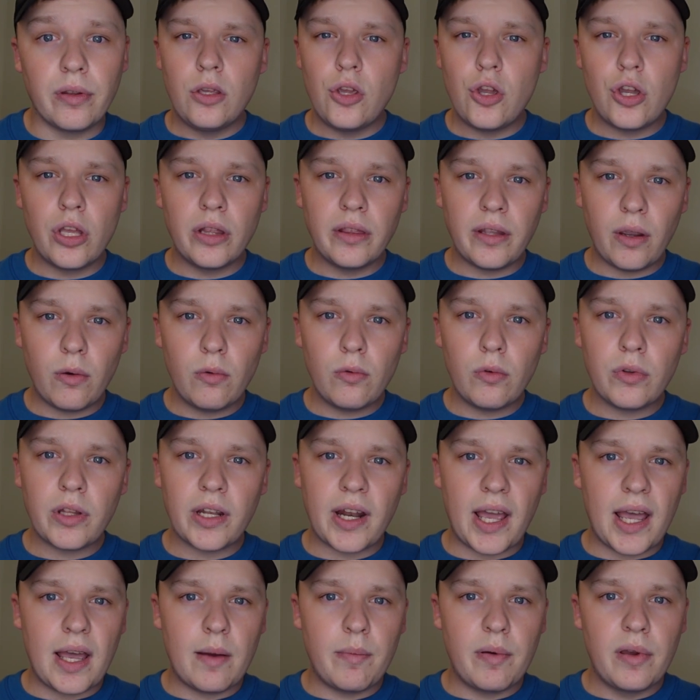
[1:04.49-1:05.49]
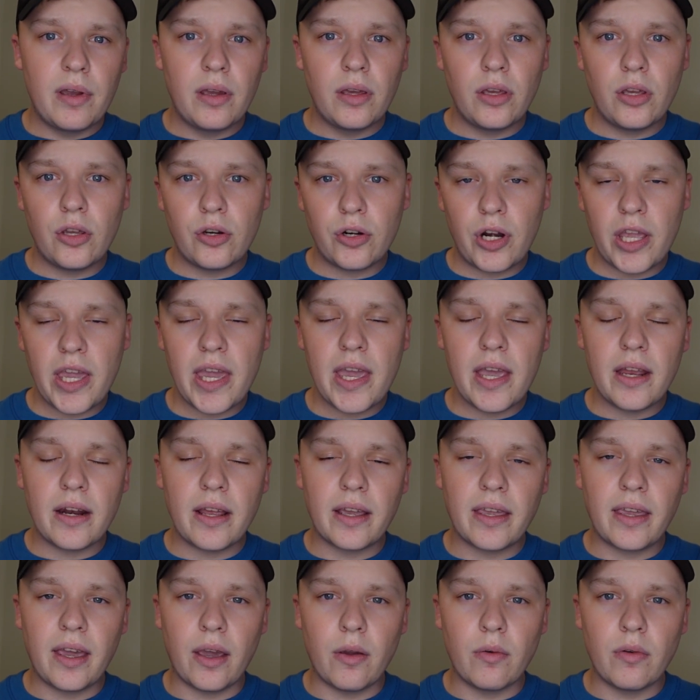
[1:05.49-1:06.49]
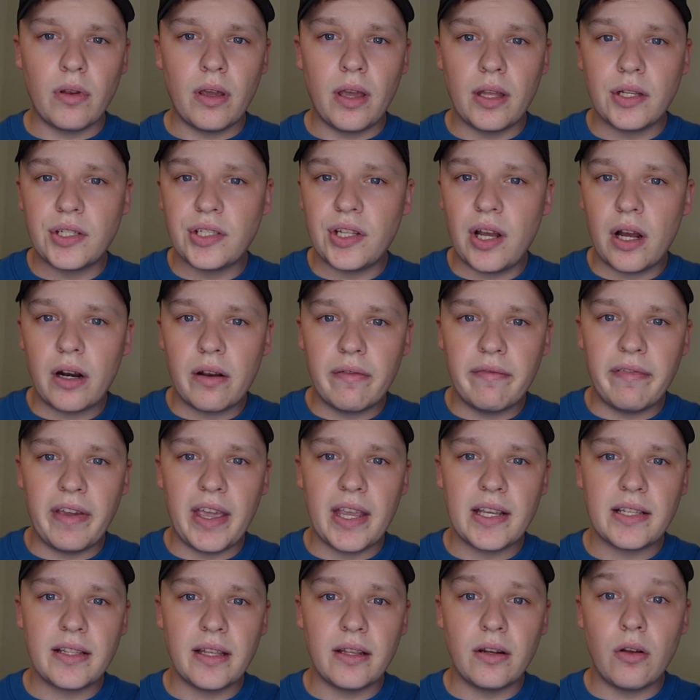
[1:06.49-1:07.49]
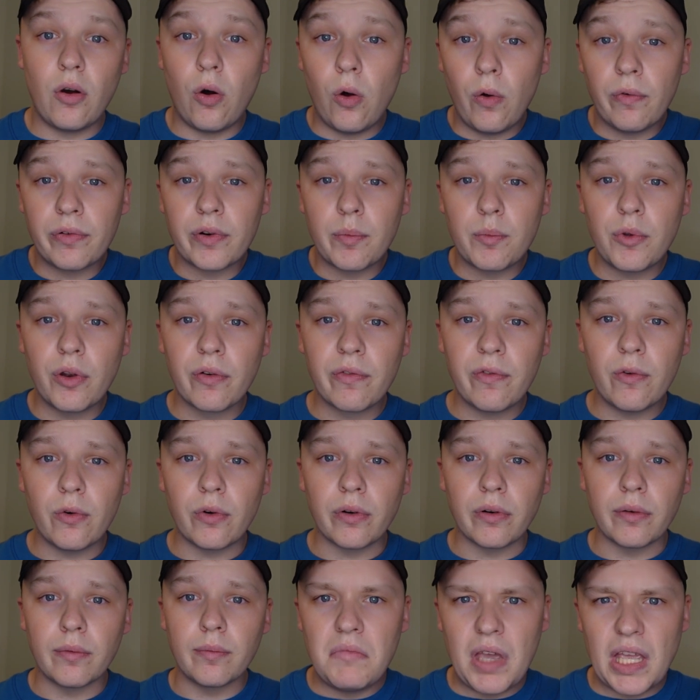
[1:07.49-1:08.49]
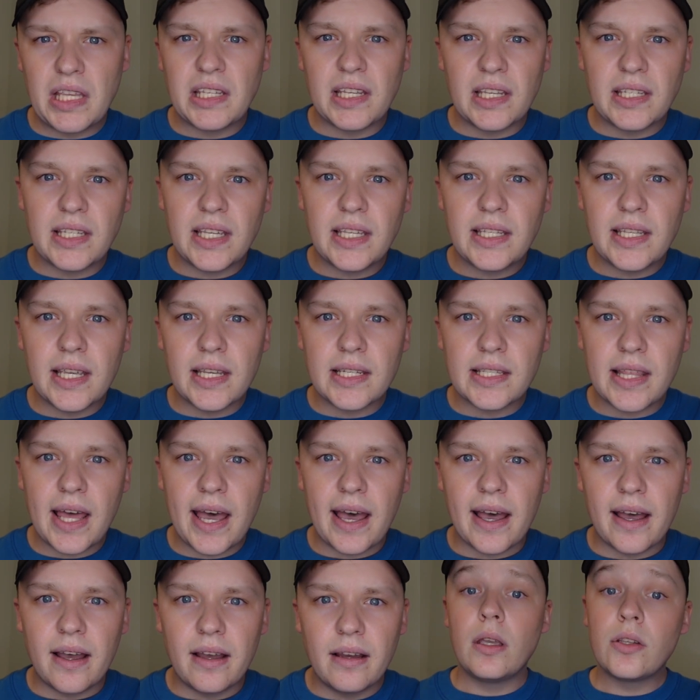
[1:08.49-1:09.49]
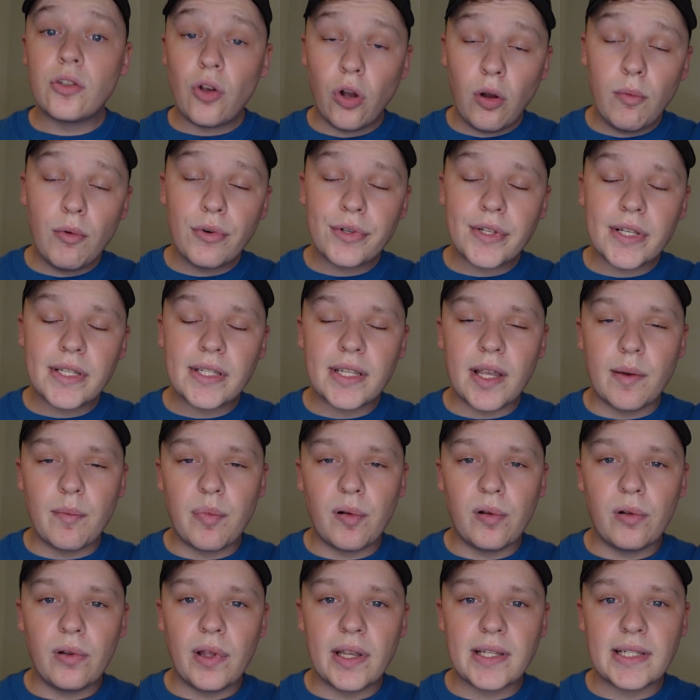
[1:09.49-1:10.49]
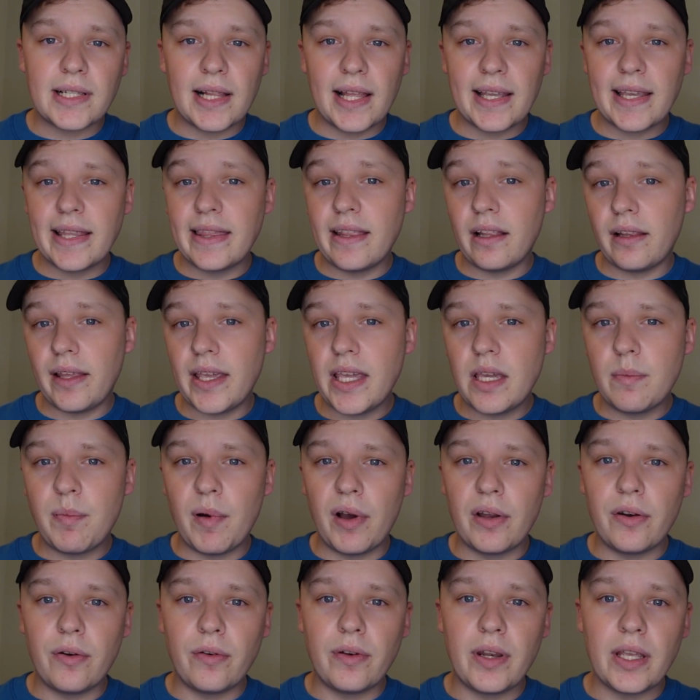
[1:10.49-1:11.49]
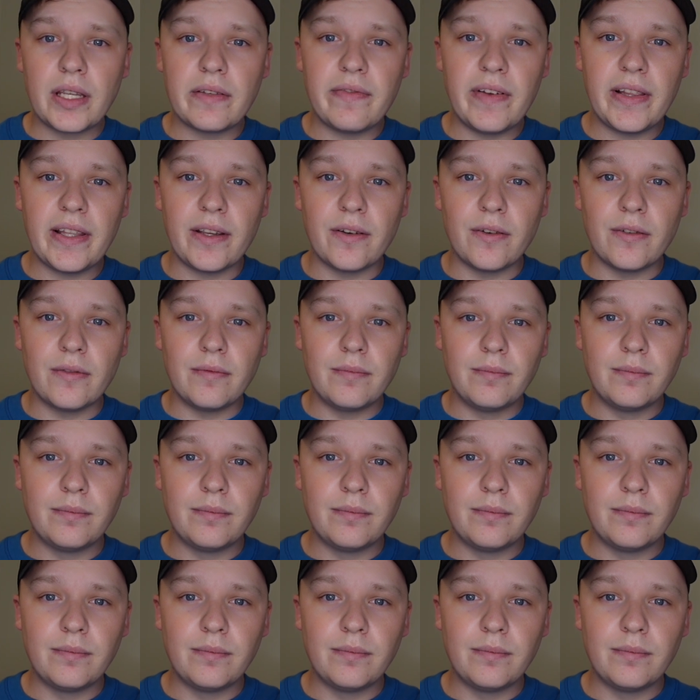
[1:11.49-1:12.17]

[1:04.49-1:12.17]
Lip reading: You can download an app, create an account, and start investing all from your phone. It's as easy as that. It's almost as simple as clicking the like button on this video.